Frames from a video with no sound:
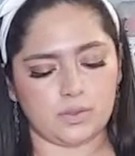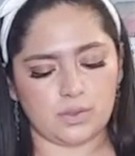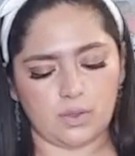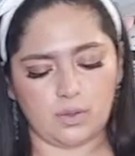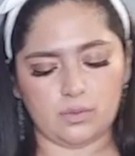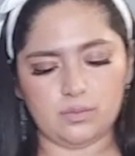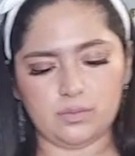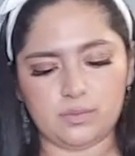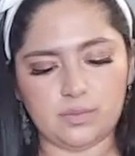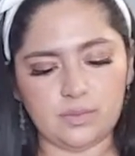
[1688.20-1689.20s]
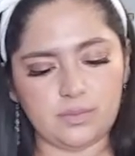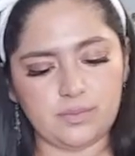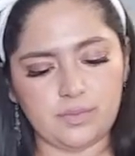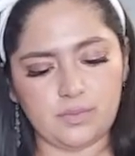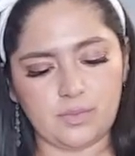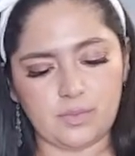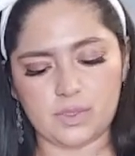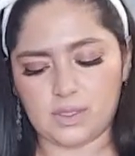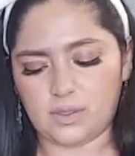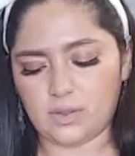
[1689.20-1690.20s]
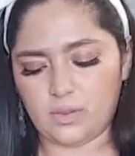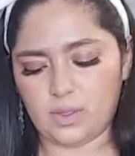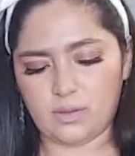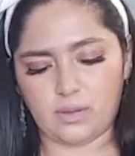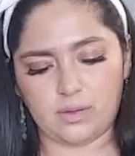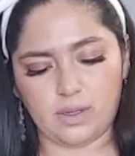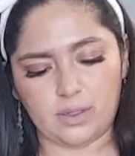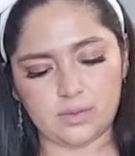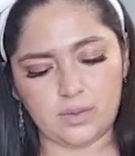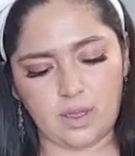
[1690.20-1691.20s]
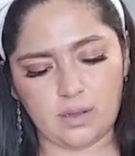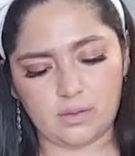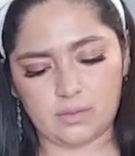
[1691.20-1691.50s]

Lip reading: So just gonna go in and do that.